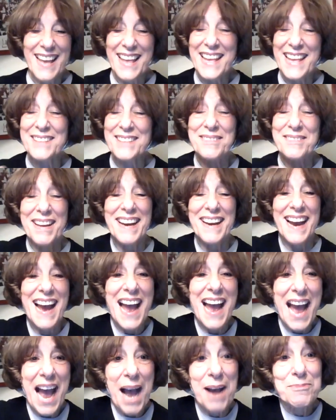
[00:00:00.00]
it,
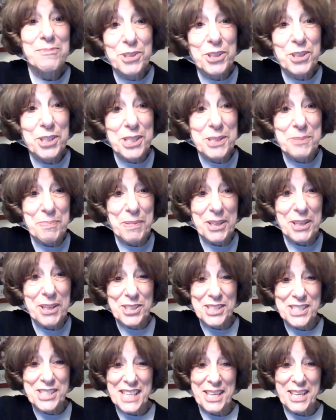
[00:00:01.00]
I'm sort of
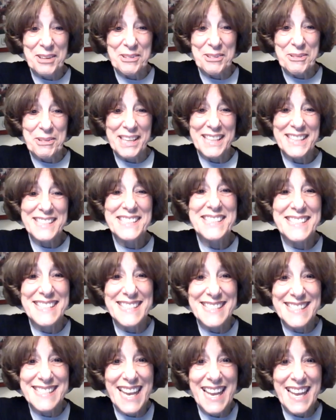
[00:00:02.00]
speechless. I don't know what else to
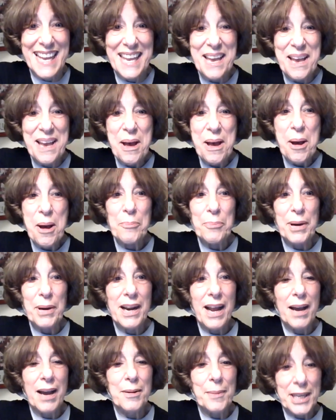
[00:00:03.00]
say, but
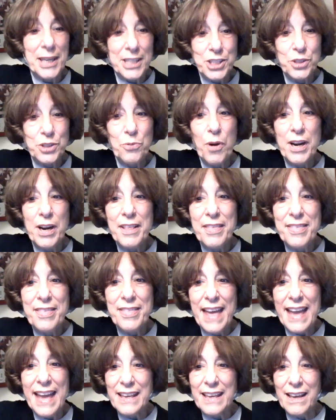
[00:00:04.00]
uh, I do want to
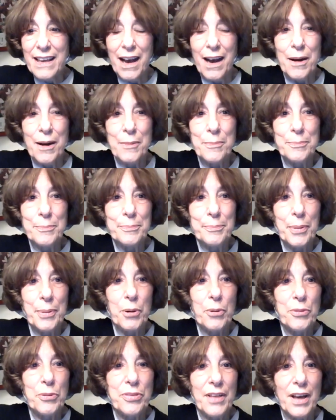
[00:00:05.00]
thank um,
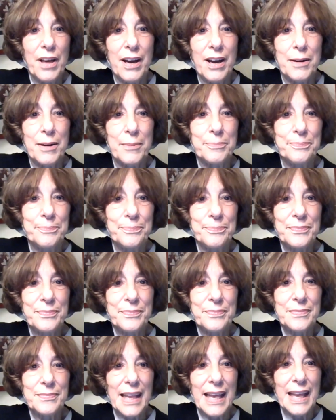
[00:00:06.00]
both um,
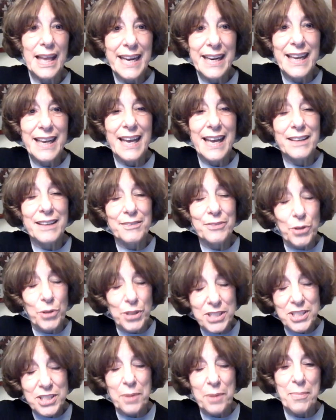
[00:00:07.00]
Anna and, of
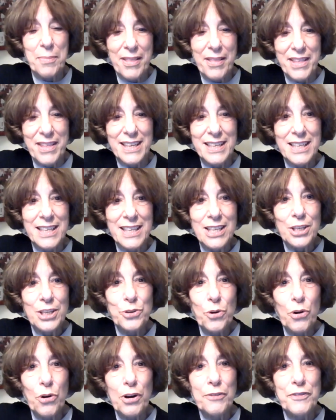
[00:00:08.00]
course, her mother,
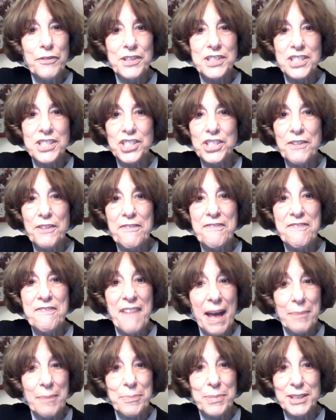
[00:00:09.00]
Nora, for such a
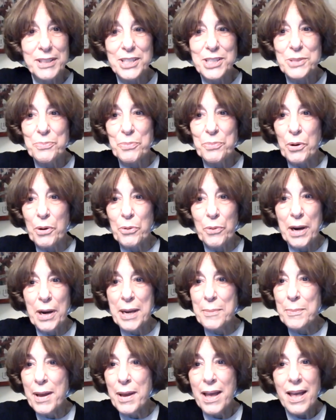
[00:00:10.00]
fabulous
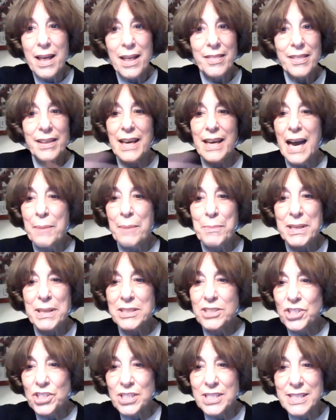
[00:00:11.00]
program. The
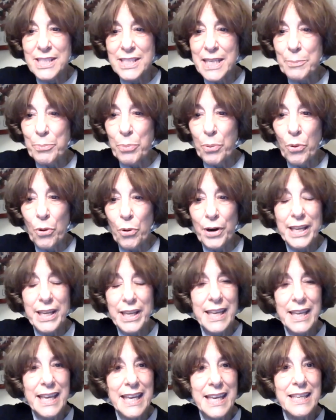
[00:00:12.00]
comments just keep pouring
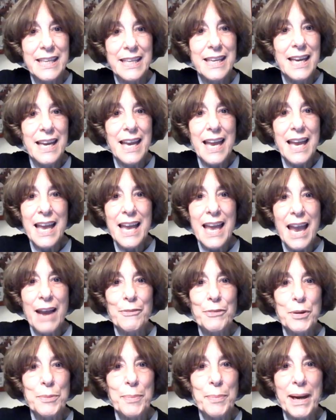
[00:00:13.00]
in.
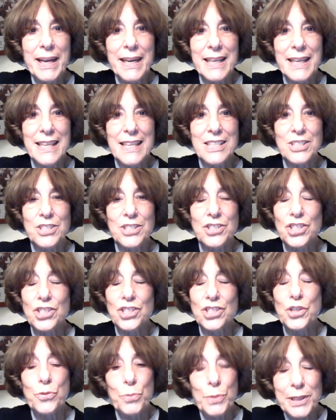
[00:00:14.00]
Everybody is
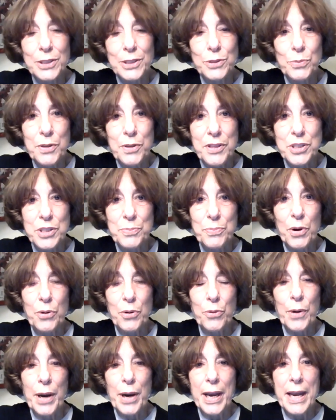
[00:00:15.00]
just thrilled with this
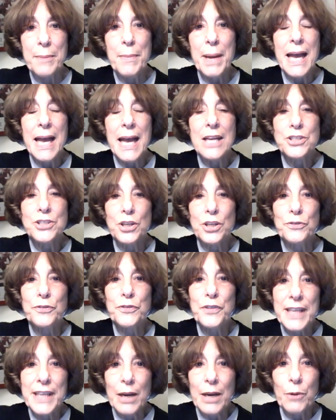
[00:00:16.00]
program. Don't
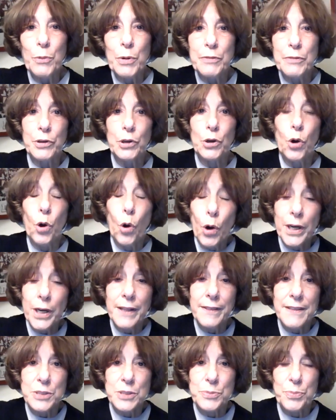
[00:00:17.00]
forget, we've recorded
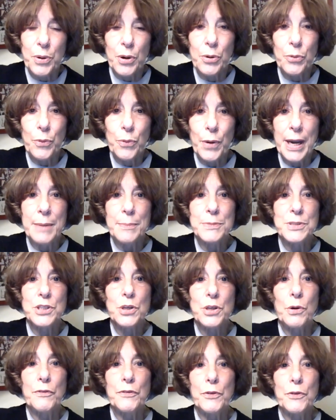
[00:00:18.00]
this program.
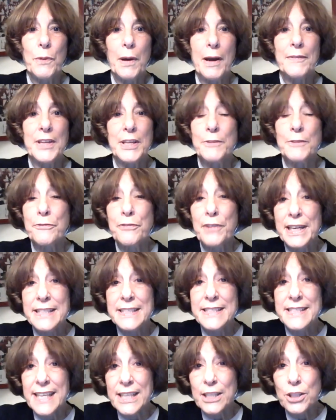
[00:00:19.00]
So if you have any
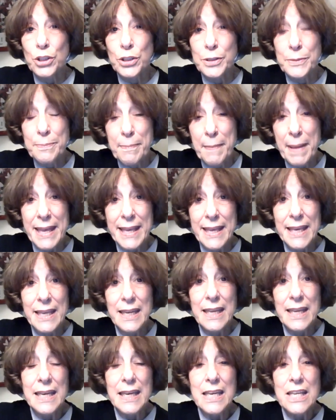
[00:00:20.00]
friends that couldn't make it,
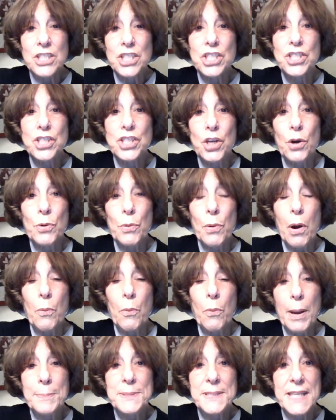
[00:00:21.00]
just go to our
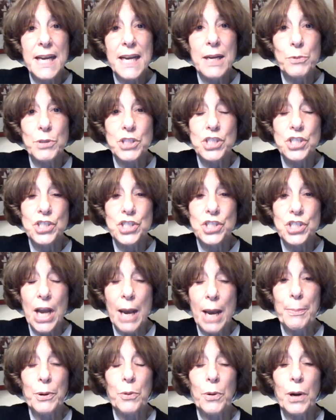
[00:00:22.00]
website, which is
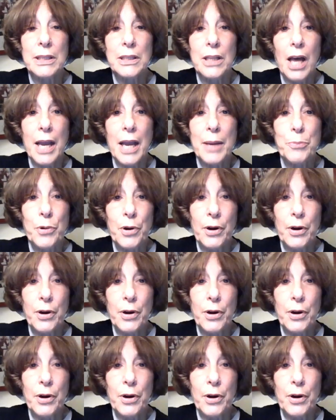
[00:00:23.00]
chappaqua